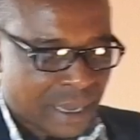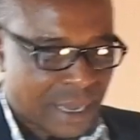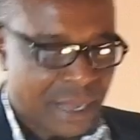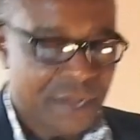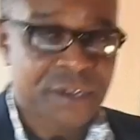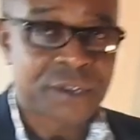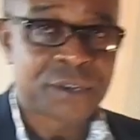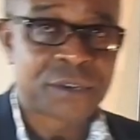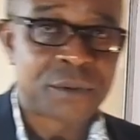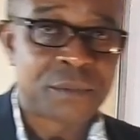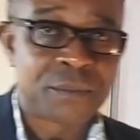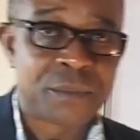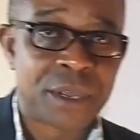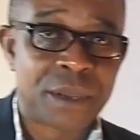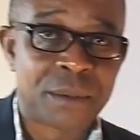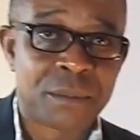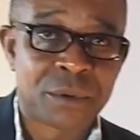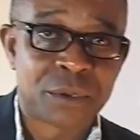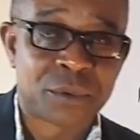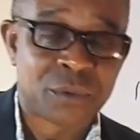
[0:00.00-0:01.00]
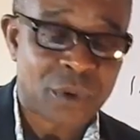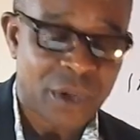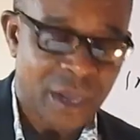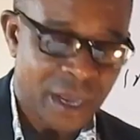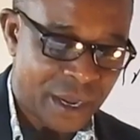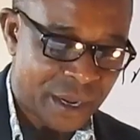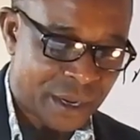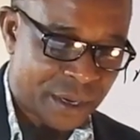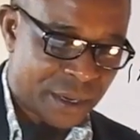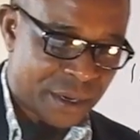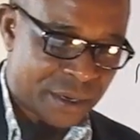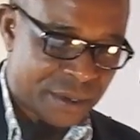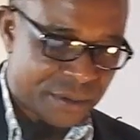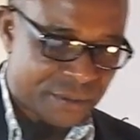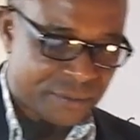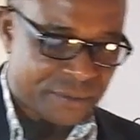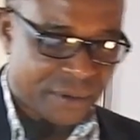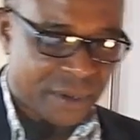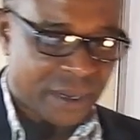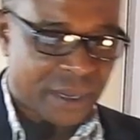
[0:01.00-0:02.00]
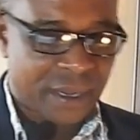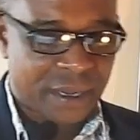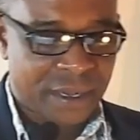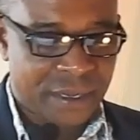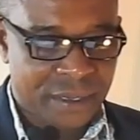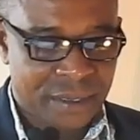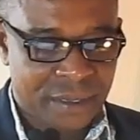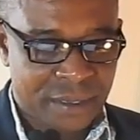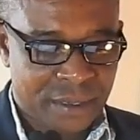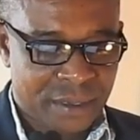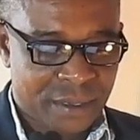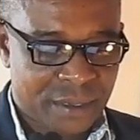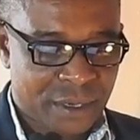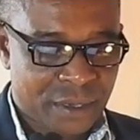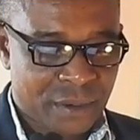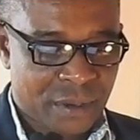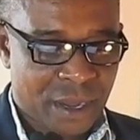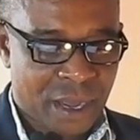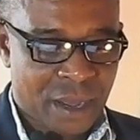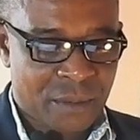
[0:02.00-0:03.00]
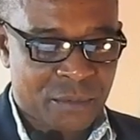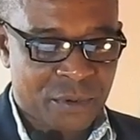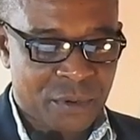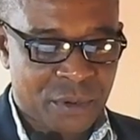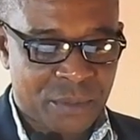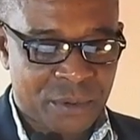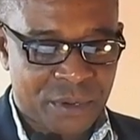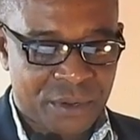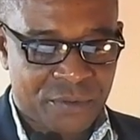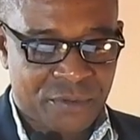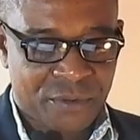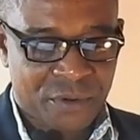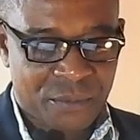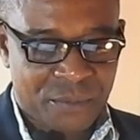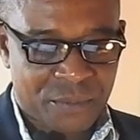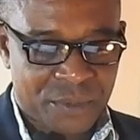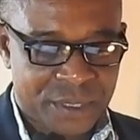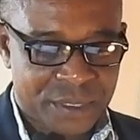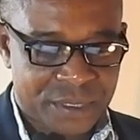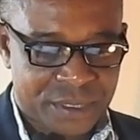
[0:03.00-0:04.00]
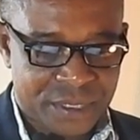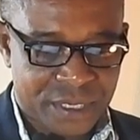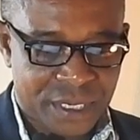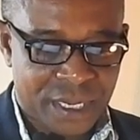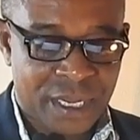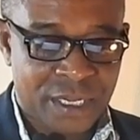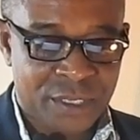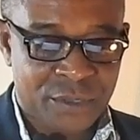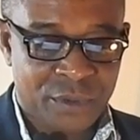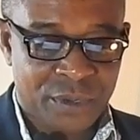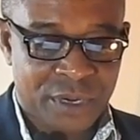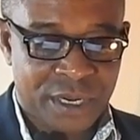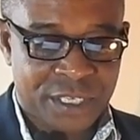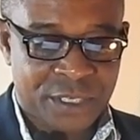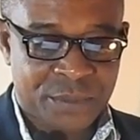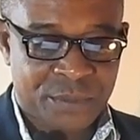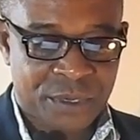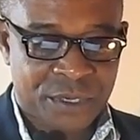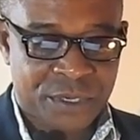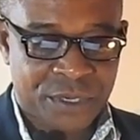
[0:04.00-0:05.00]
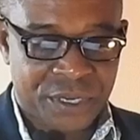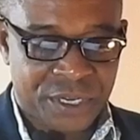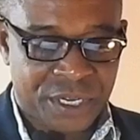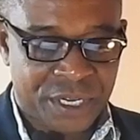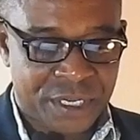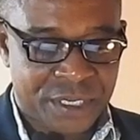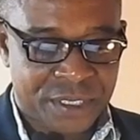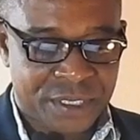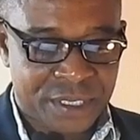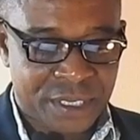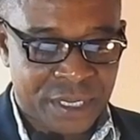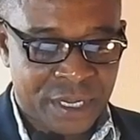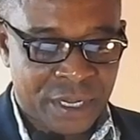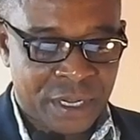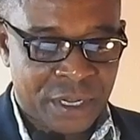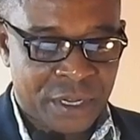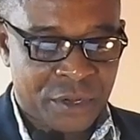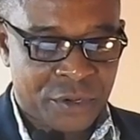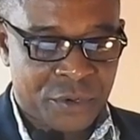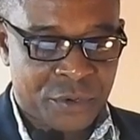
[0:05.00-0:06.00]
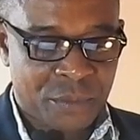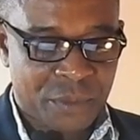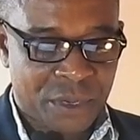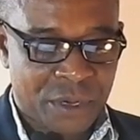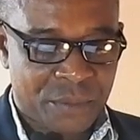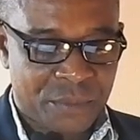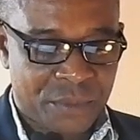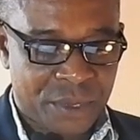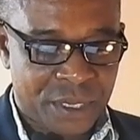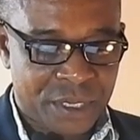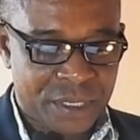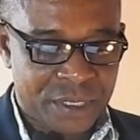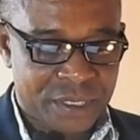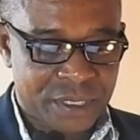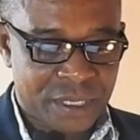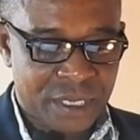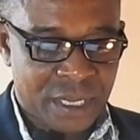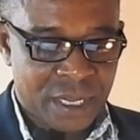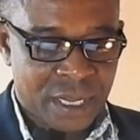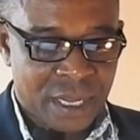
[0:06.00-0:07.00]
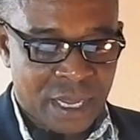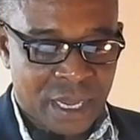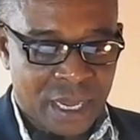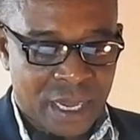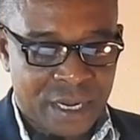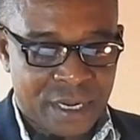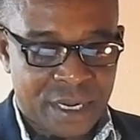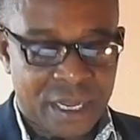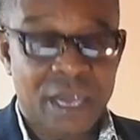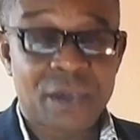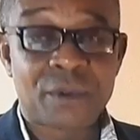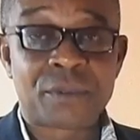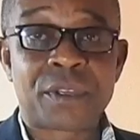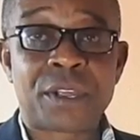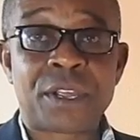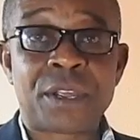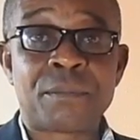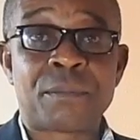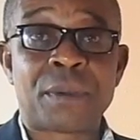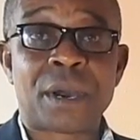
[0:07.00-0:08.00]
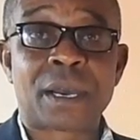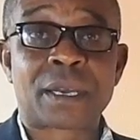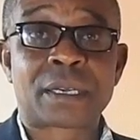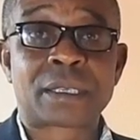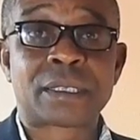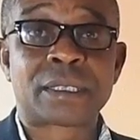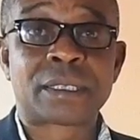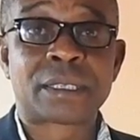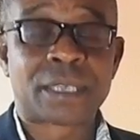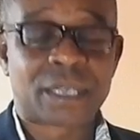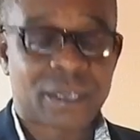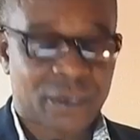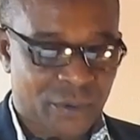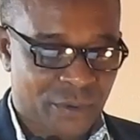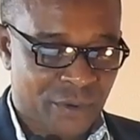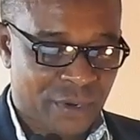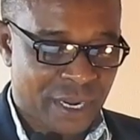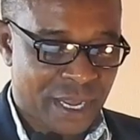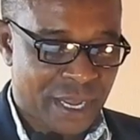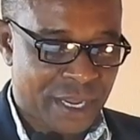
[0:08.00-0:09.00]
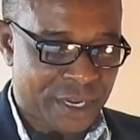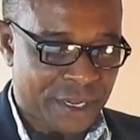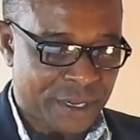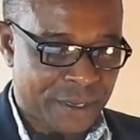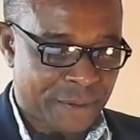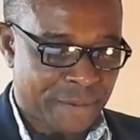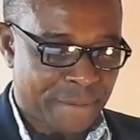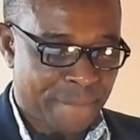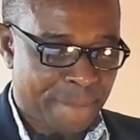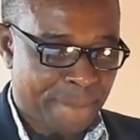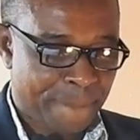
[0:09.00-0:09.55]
and you should be able to identify abnormal developments as well as special needs in human beings and how they impact on learning.